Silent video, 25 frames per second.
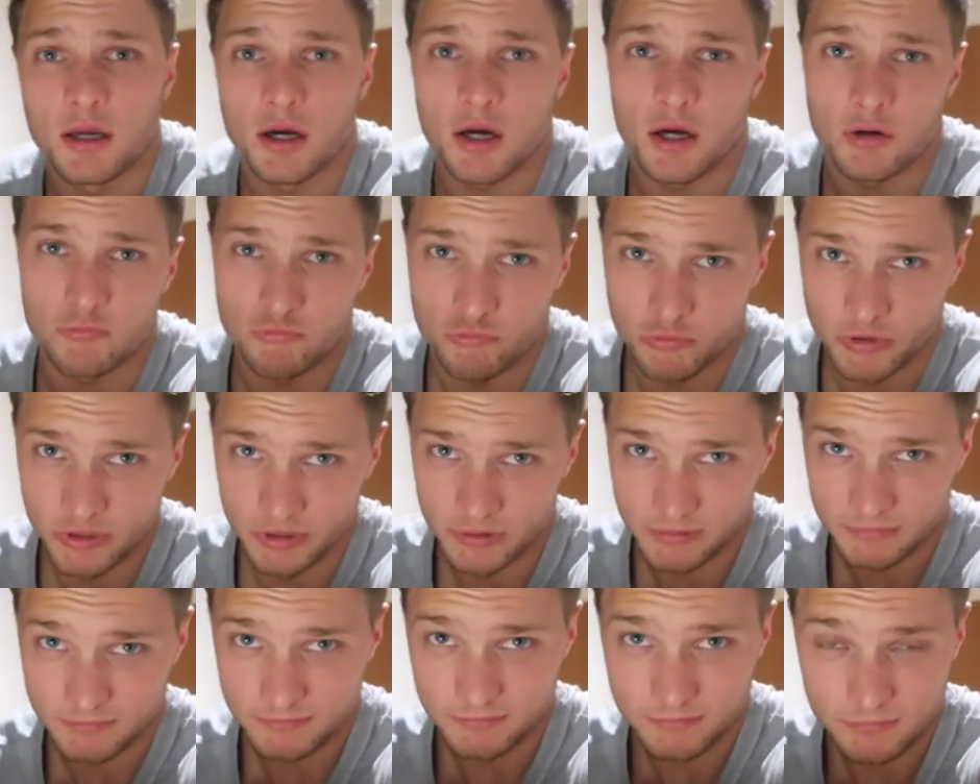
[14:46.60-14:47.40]
I
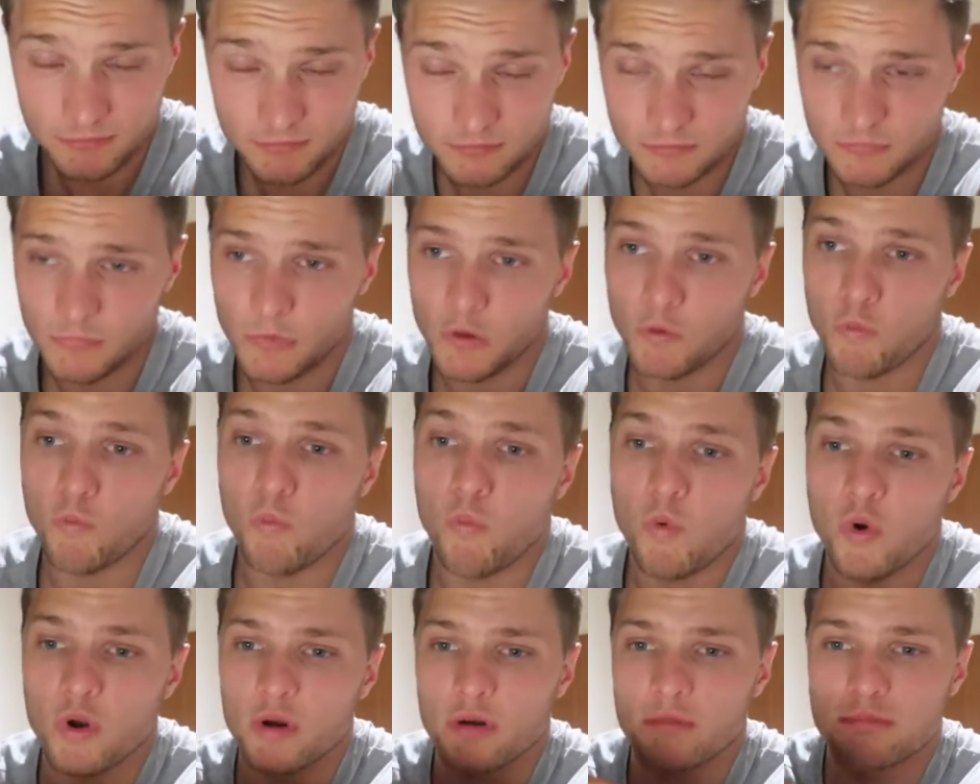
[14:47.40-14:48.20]
really
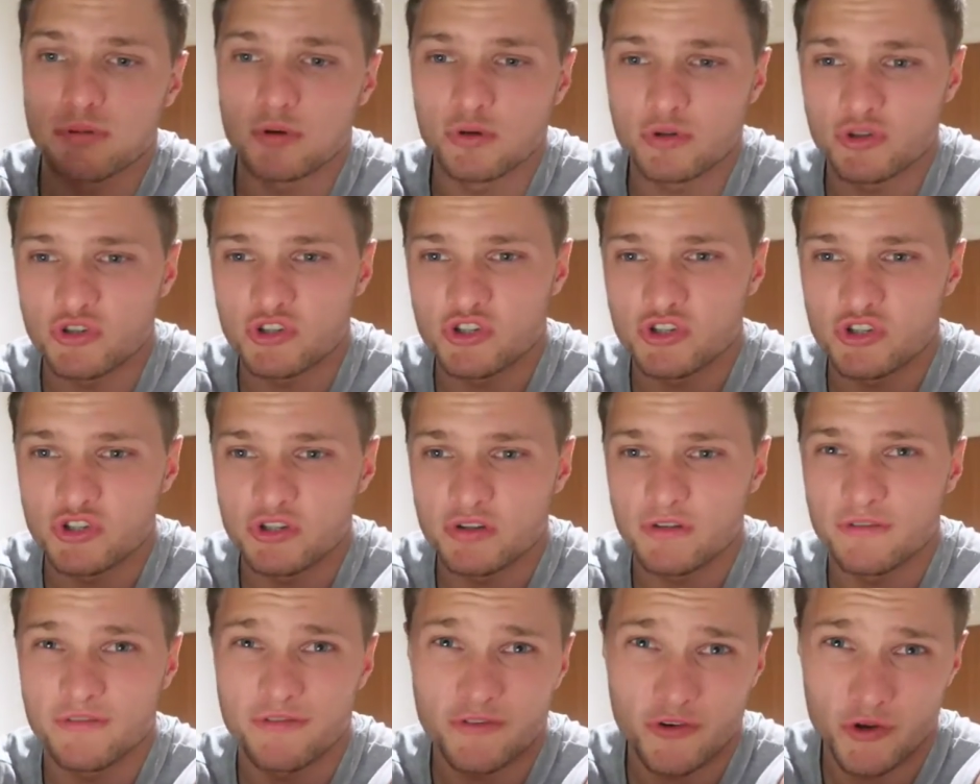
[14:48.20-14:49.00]
want to push
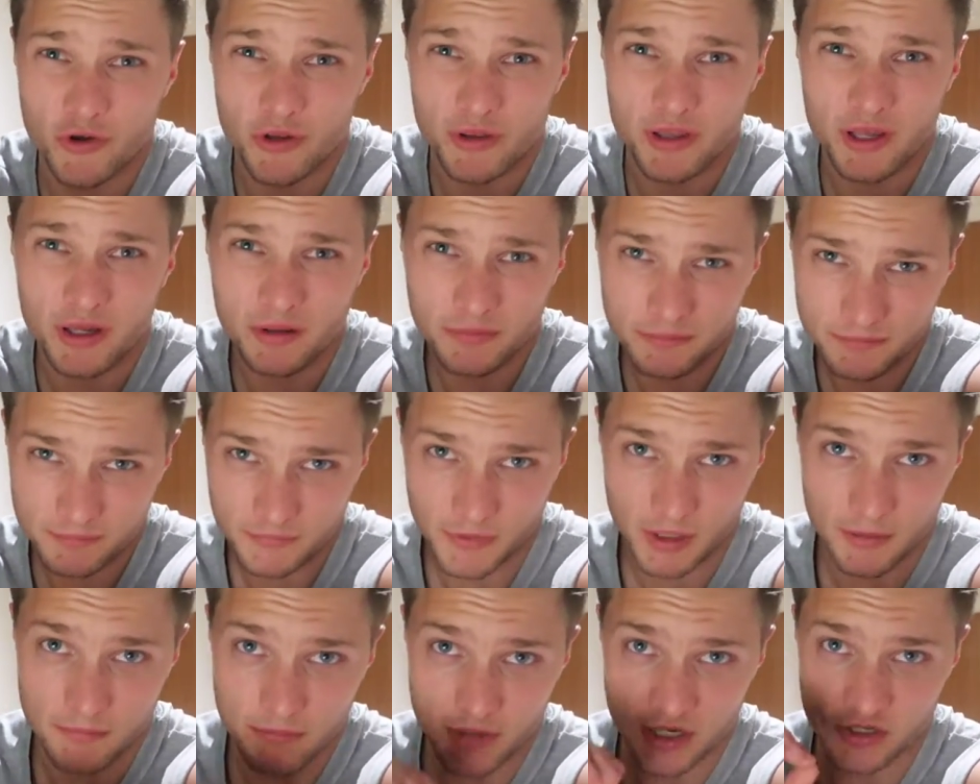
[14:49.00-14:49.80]
further
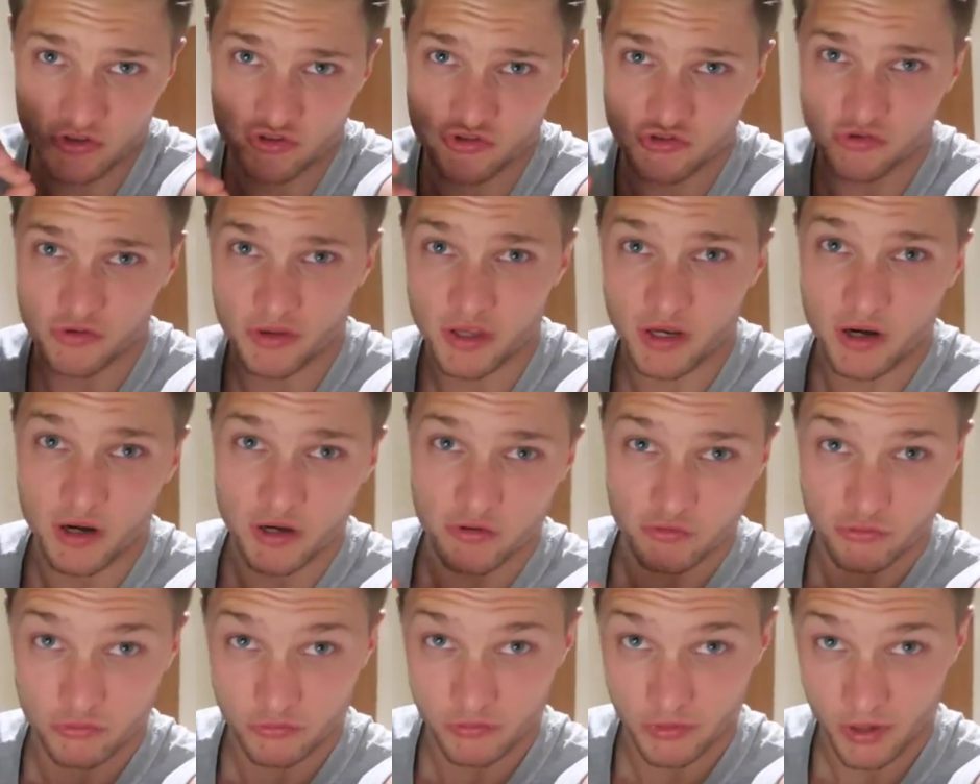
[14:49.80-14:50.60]
and make sure that I
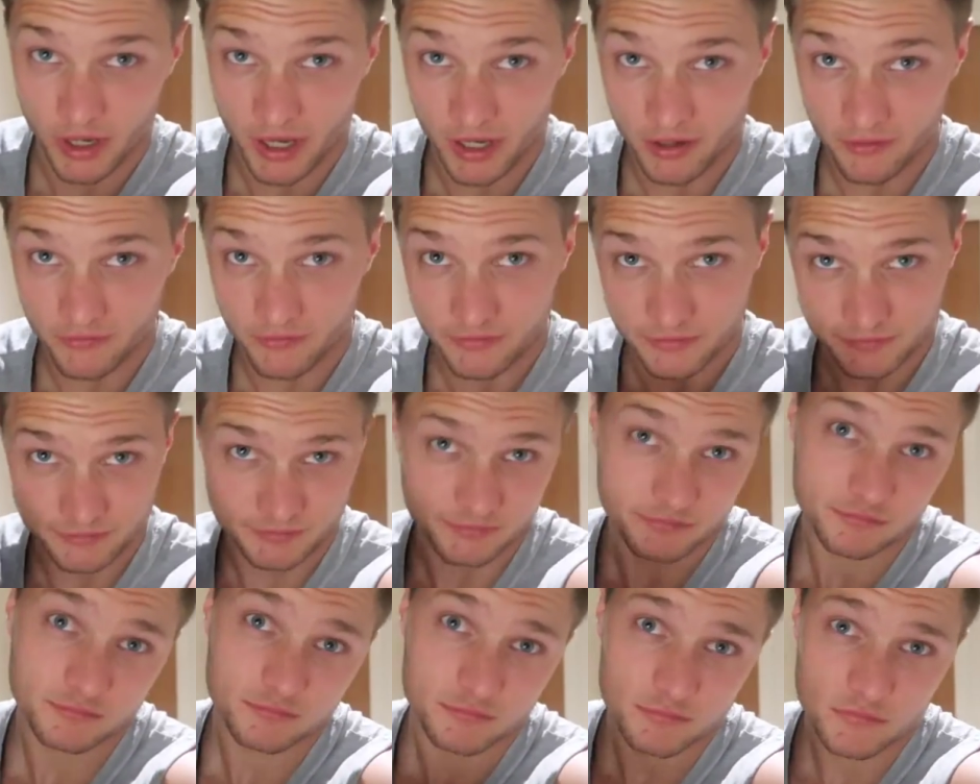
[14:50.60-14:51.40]
do have
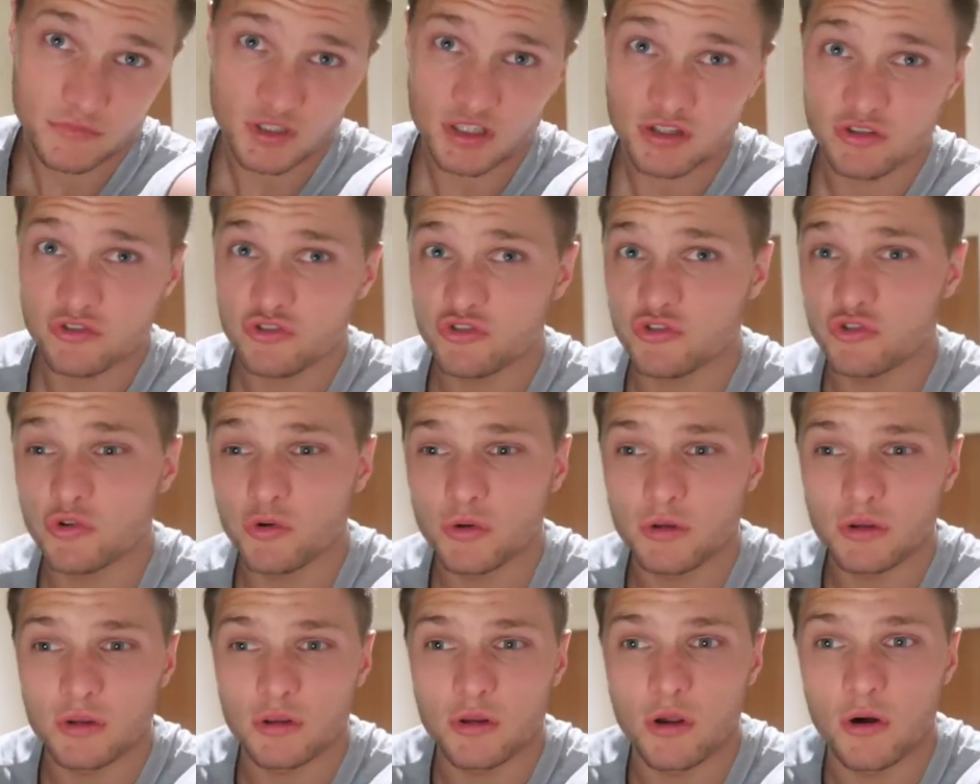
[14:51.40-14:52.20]

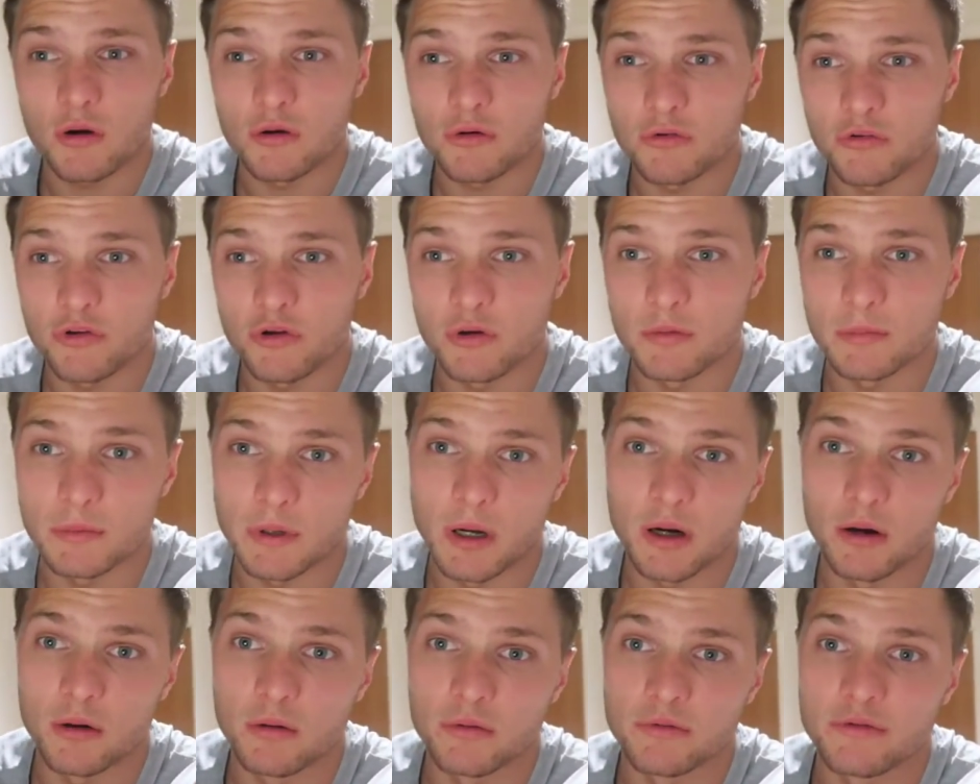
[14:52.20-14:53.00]
short and long term
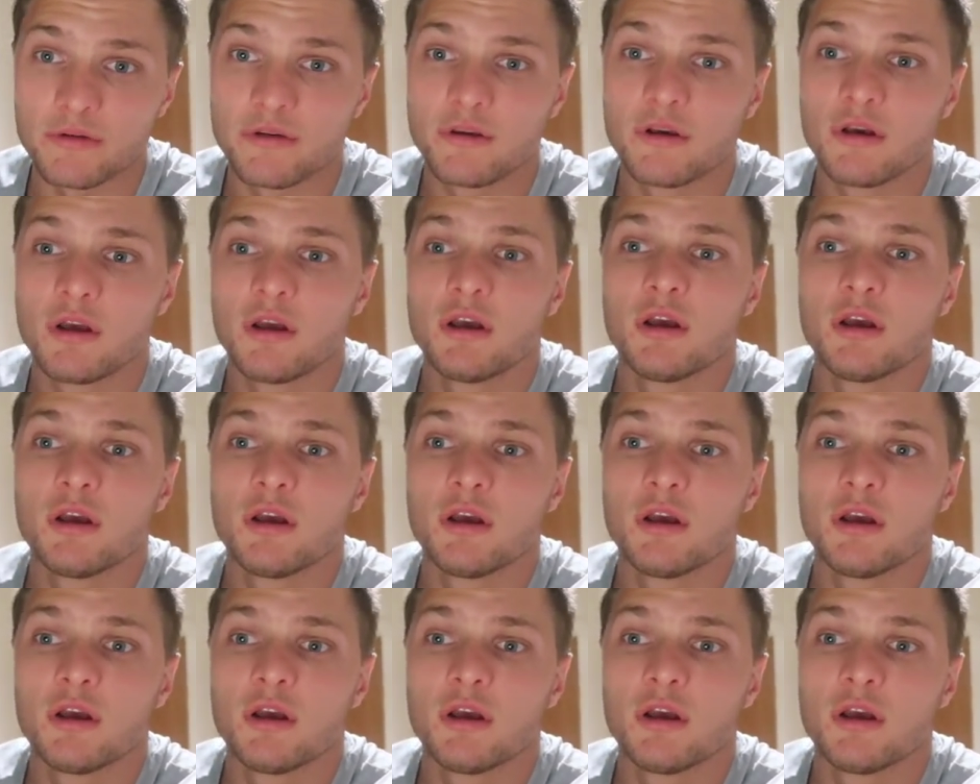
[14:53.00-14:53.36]
goals.